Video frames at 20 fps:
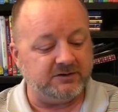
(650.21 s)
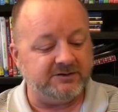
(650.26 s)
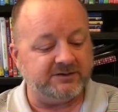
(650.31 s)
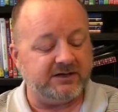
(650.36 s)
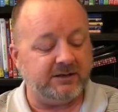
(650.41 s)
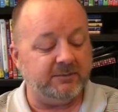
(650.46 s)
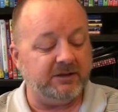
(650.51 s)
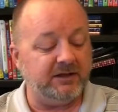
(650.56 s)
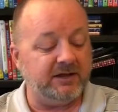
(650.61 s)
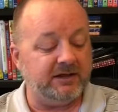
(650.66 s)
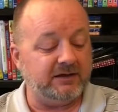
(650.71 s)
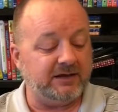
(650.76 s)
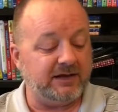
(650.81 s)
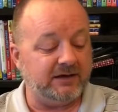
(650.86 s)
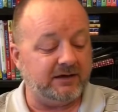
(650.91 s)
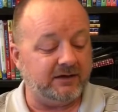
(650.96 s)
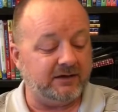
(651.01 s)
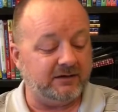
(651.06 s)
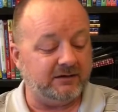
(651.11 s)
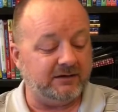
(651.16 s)
stimulate
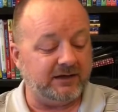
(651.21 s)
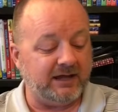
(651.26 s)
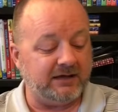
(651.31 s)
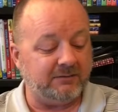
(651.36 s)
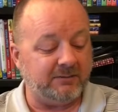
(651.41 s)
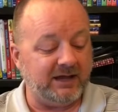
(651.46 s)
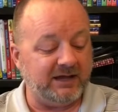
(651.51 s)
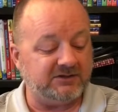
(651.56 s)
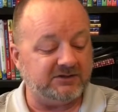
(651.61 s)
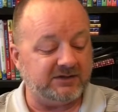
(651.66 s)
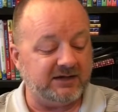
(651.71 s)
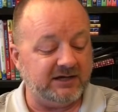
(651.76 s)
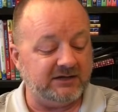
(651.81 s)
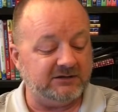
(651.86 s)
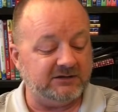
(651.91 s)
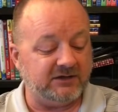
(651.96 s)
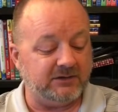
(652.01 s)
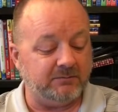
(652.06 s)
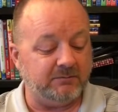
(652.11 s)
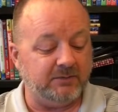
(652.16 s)
that
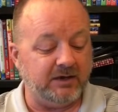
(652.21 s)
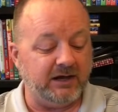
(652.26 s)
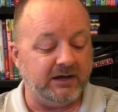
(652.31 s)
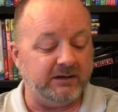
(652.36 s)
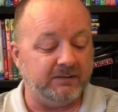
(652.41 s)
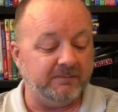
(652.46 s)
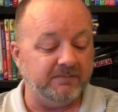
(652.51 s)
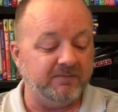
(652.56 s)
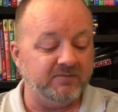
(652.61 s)
imagination, but